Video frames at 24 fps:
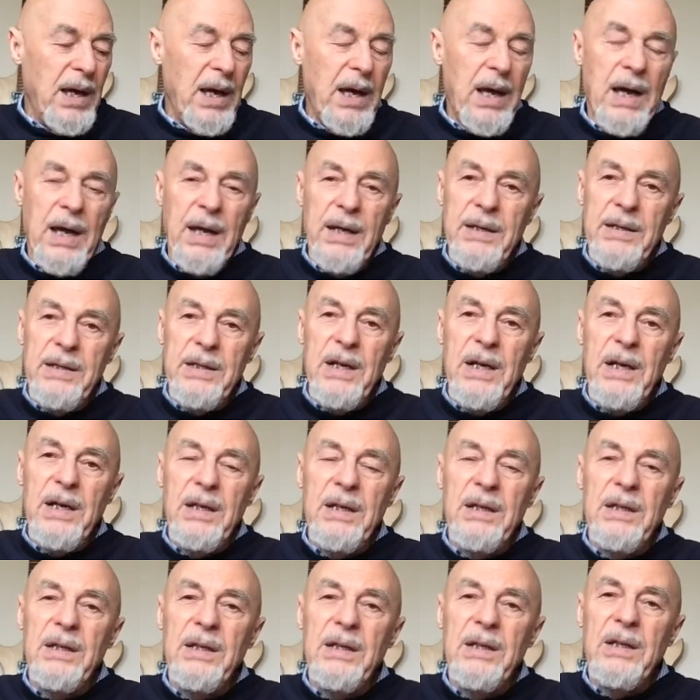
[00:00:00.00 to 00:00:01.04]
and
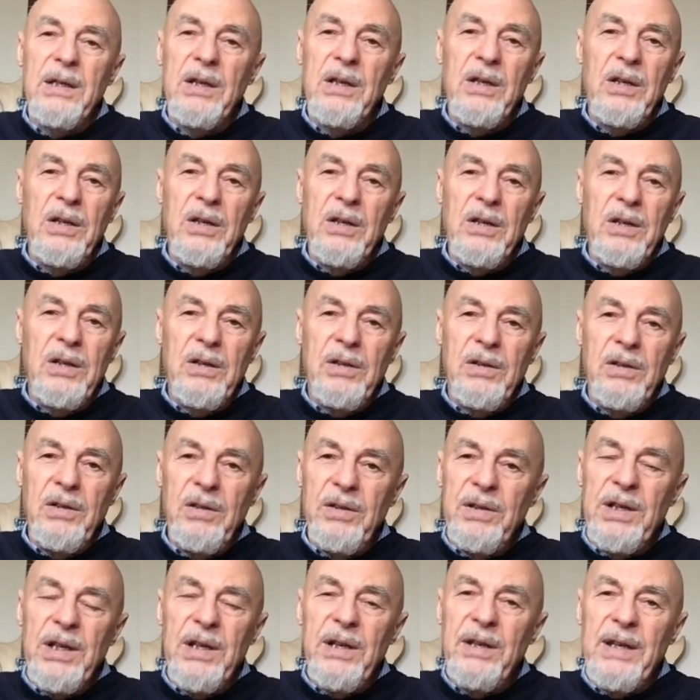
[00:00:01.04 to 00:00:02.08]
you
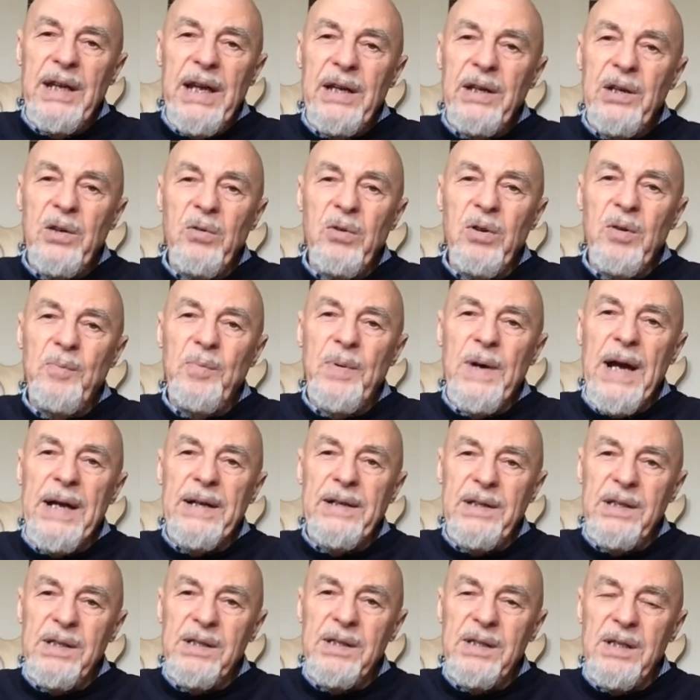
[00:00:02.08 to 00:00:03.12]
didn't then go and
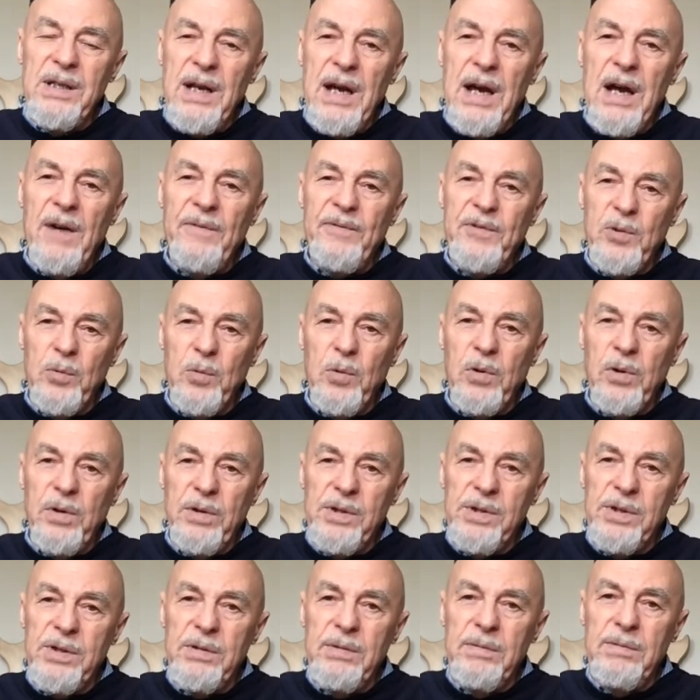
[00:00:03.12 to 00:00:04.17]
practice
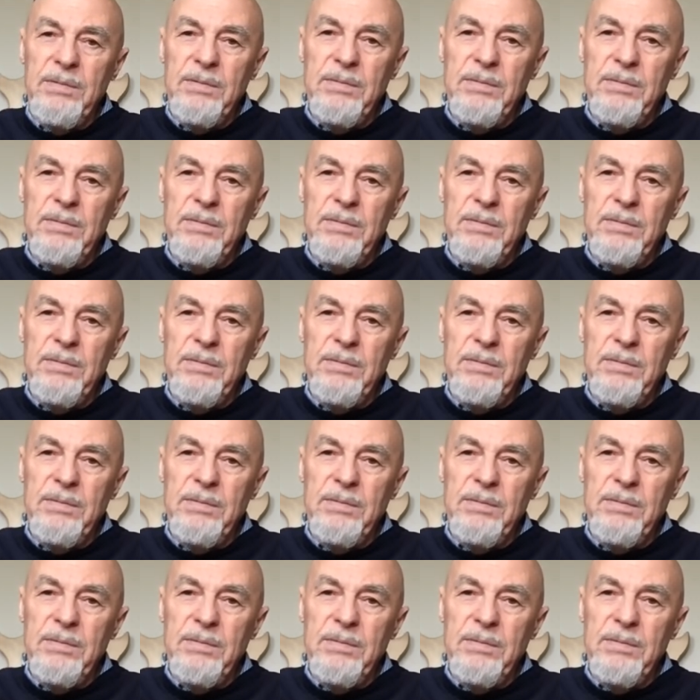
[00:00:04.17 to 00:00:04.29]
afterwards.